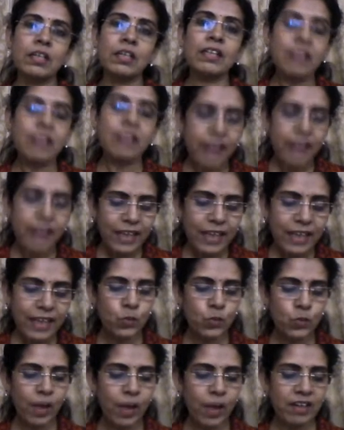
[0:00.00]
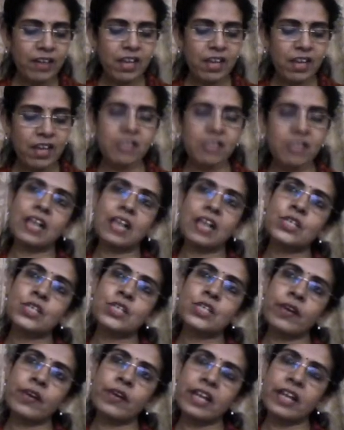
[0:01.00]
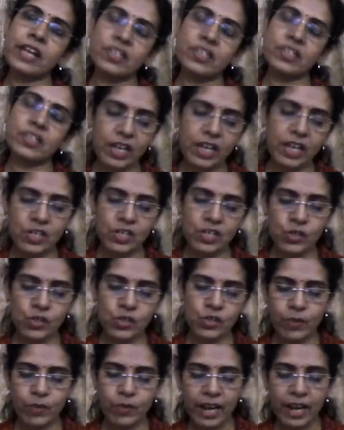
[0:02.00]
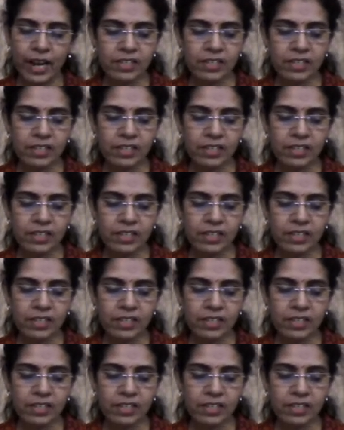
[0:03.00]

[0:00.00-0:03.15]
The next one is cultural and educational rights.